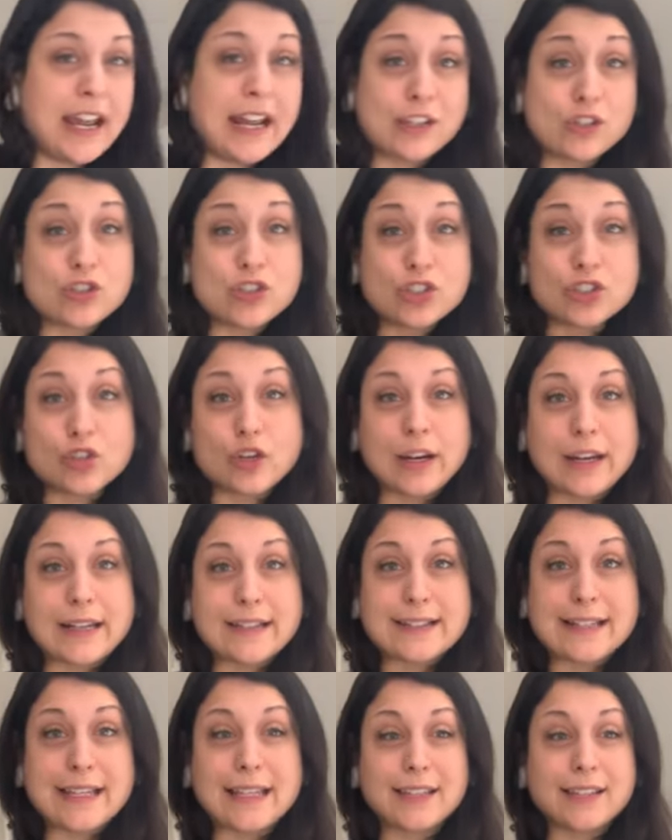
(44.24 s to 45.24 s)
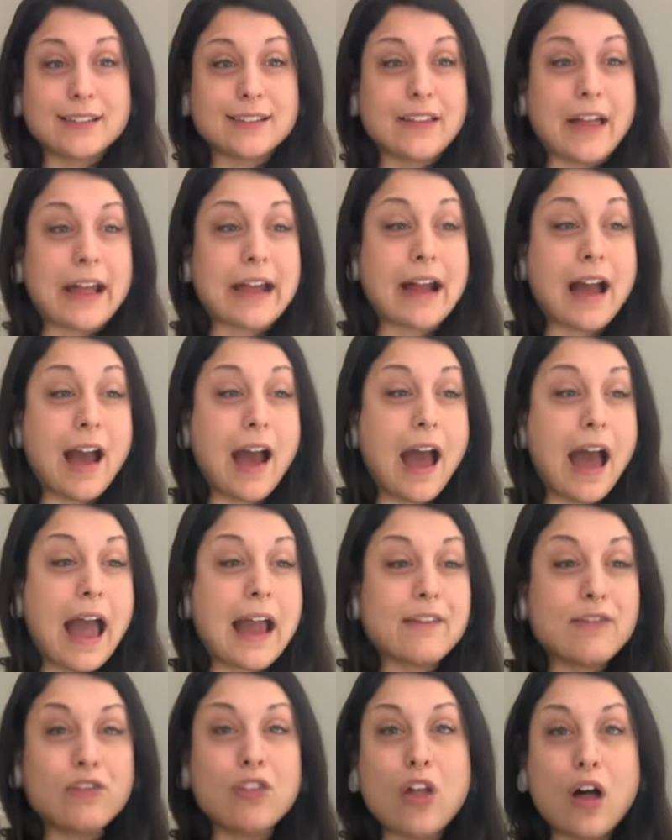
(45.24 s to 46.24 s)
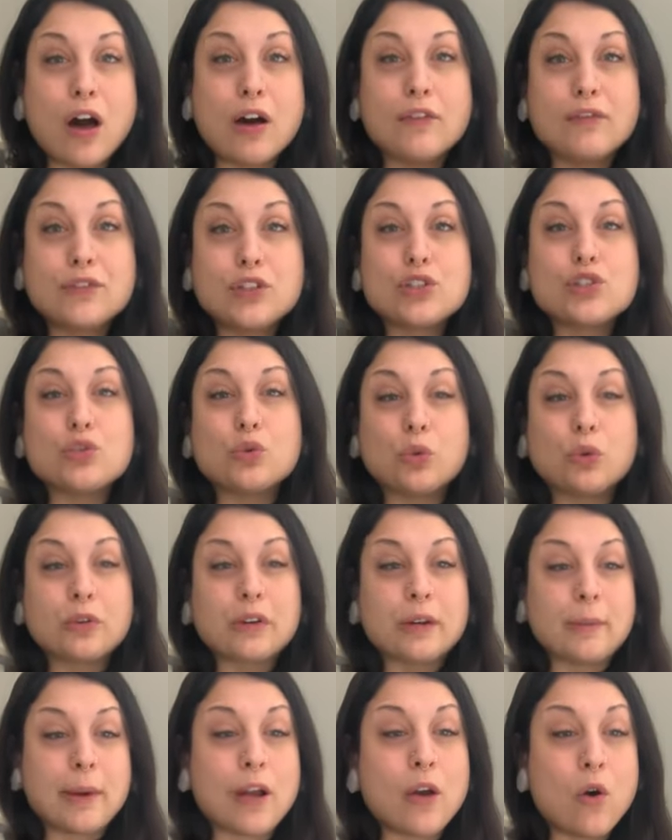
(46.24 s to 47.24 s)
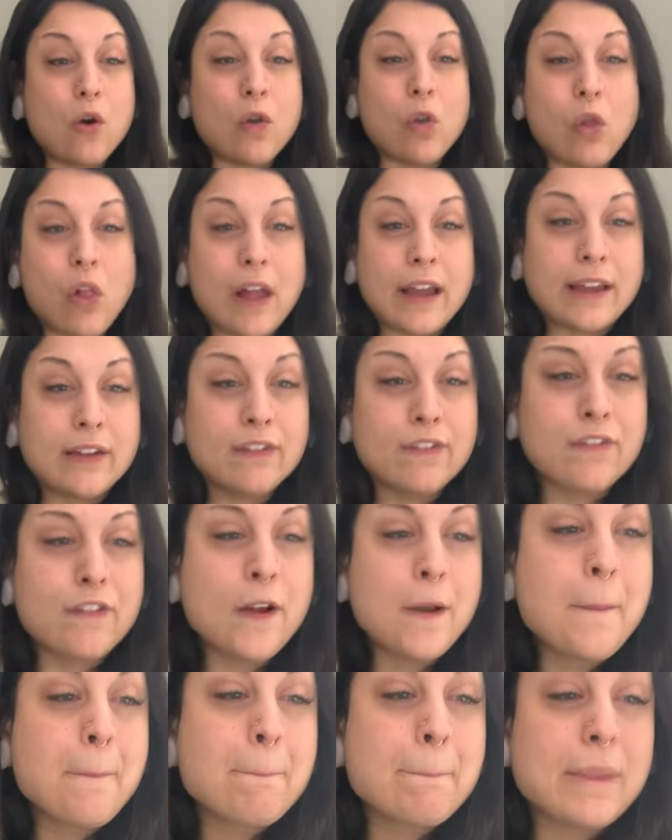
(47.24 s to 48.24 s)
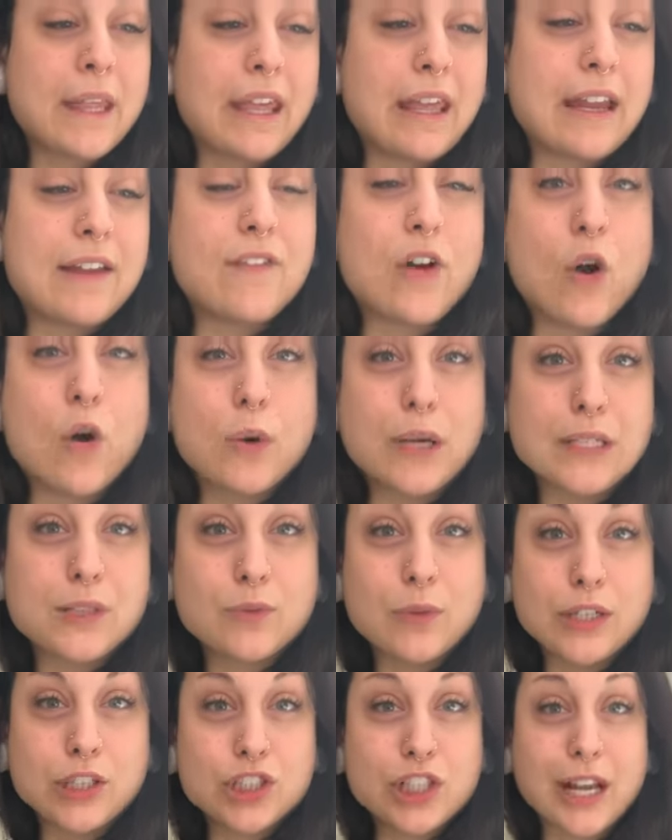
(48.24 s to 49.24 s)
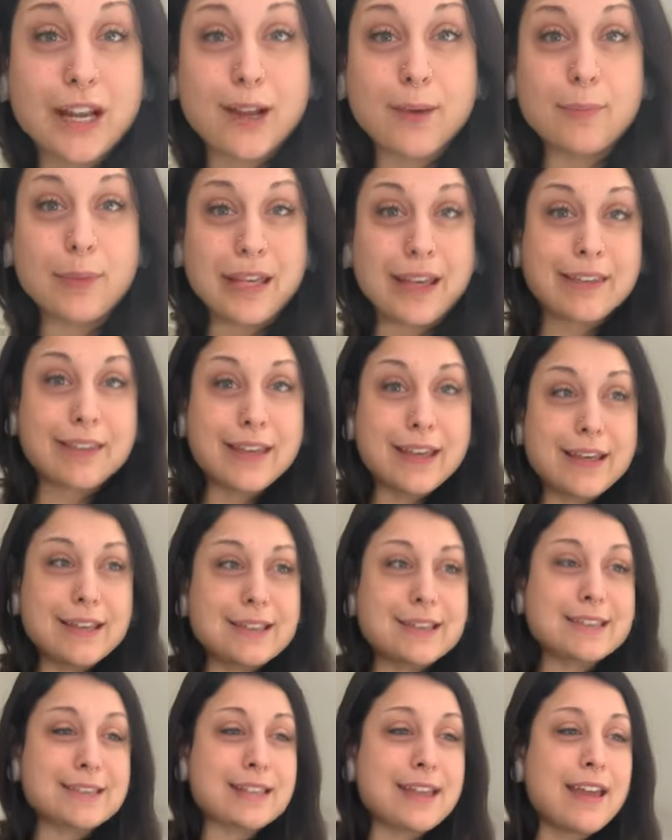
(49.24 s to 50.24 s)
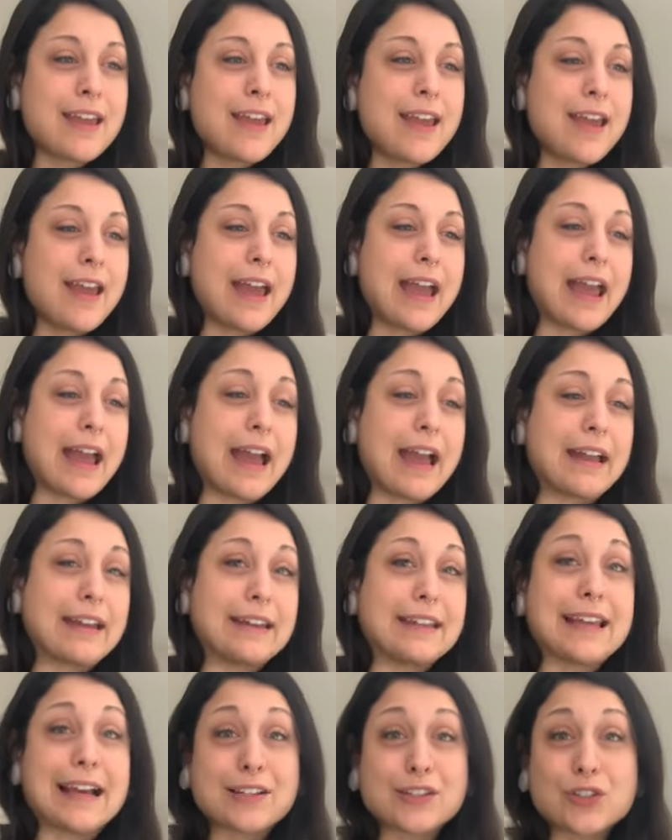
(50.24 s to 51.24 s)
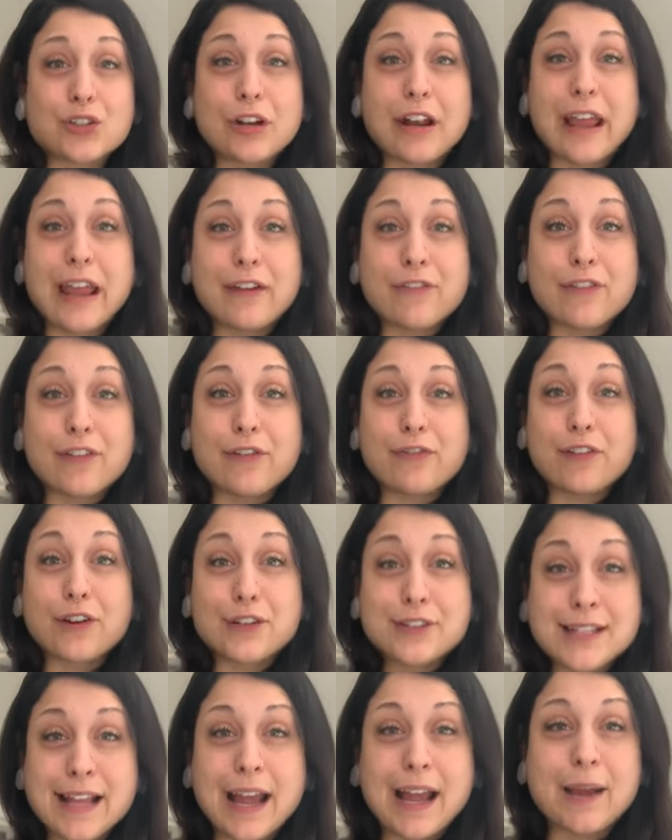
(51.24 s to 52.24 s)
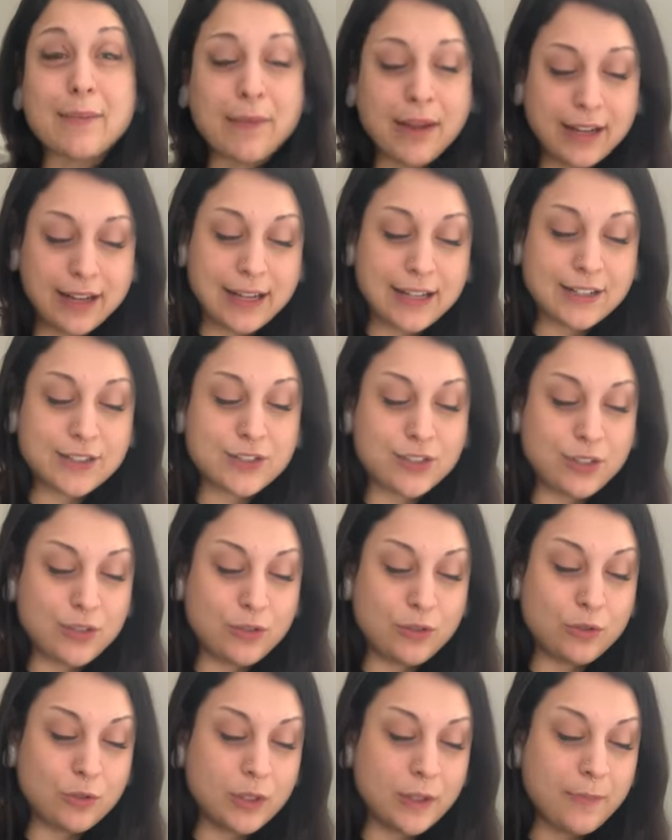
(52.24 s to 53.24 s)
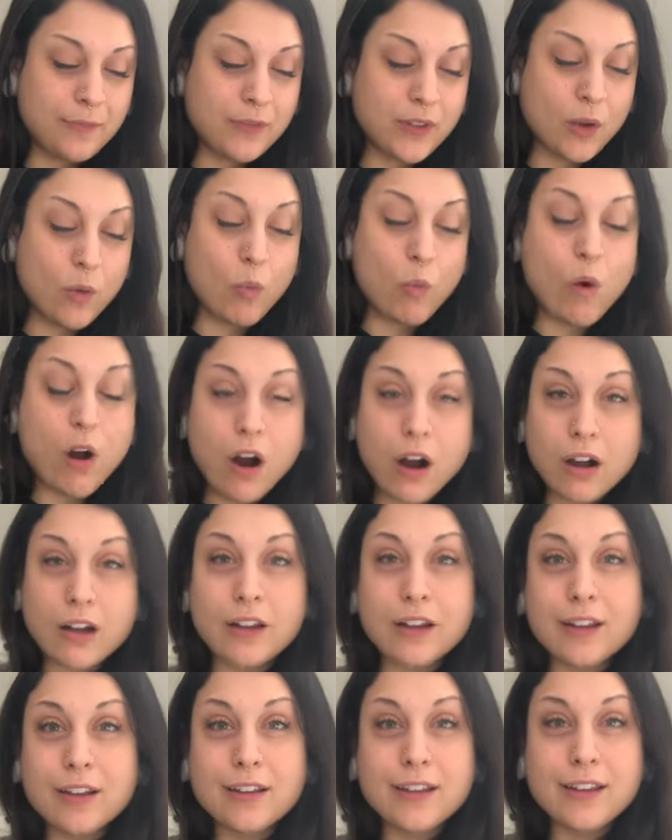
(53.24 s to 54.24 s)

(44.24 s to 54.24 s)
it's just crazy. Like I've loved jewelry my whole life and I've always wished I could be at this. And yesterday for the first time, I got to walk